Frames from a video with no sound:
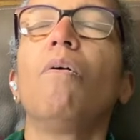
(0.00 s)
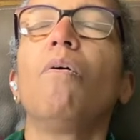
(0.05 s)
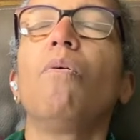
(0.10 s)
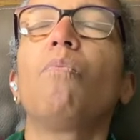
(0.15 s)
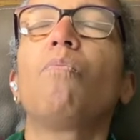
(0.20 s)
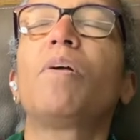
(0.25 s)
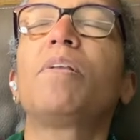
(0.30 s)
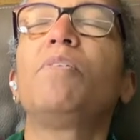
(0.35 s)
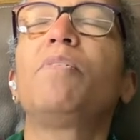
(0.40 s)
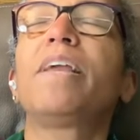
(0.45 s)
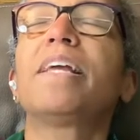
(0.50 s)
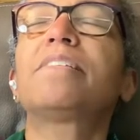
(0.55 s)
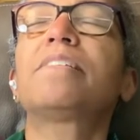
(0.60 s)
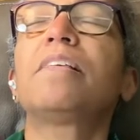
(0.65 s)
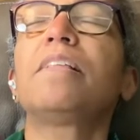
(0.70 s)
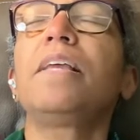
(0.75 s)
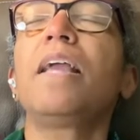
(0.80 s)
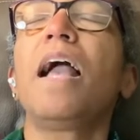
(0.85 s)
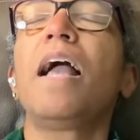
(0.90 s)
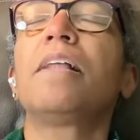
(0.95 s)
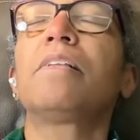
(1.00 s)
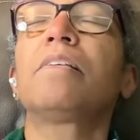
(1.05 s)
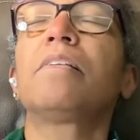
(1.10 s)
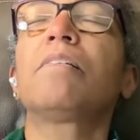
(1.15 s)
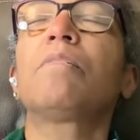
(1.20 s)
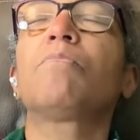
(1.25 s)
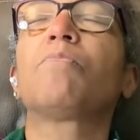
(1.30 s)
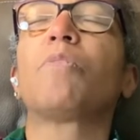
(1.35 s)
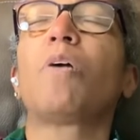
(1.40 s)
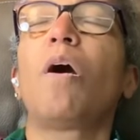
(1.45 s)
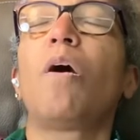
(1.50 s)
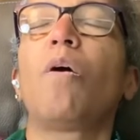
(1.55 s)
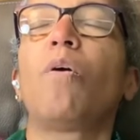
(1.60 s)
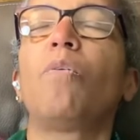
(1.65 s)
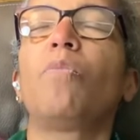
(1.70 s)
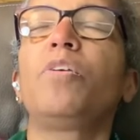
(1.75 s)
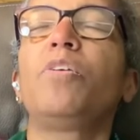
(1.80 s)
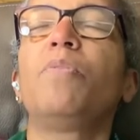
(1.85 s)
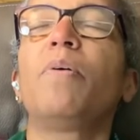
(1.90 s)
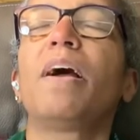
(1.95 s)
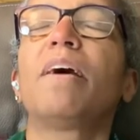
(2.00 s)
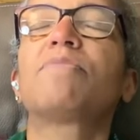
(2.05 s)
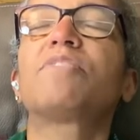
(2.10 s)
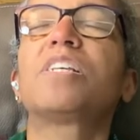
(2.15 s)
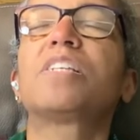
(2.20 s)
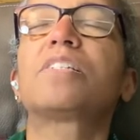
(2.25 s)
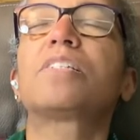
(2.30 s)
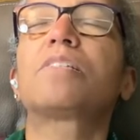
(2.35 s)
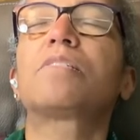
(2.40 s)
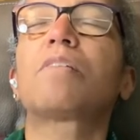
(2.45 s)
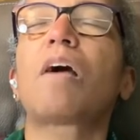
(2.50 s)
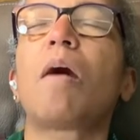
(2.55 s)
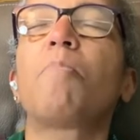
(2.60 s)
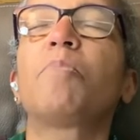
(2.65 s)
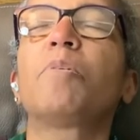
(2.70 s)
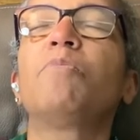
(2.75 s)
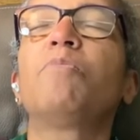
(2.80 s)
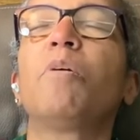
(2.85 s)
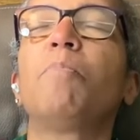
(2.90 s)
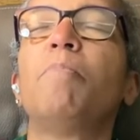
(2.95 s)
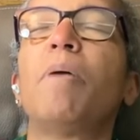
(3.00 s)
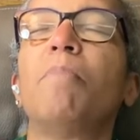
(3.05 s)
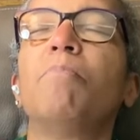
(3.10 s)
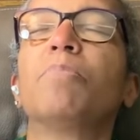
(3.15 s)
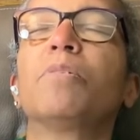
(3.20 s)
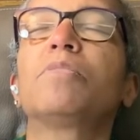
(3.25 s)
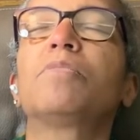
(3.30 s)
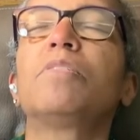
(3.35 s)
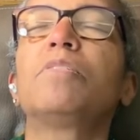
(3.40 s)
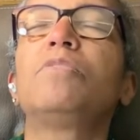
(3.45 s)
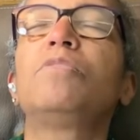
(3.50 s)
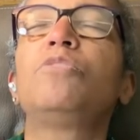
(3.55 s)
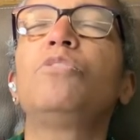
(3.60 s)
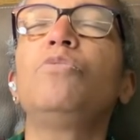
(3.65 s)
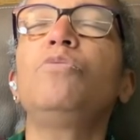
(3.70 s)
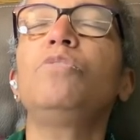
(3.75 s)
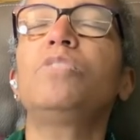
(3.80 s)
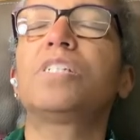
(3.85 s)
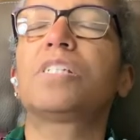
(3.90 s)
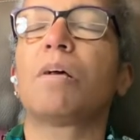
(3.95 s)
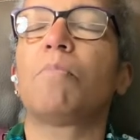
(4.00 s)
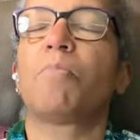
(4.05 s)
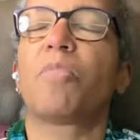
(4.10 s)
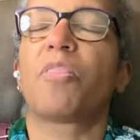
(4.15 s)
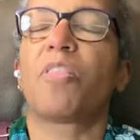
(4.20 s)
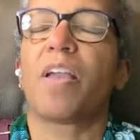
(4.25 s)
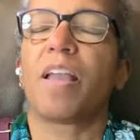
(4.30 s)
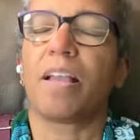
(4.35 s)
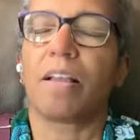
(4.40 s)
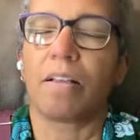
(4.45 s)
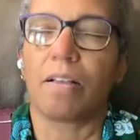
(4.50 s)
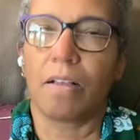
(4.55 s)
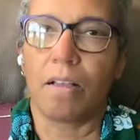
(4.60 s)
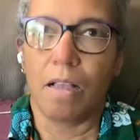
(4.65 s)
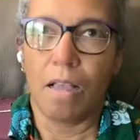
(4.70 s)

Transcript: When you get to the end of the row, you have to stop and remember to do something.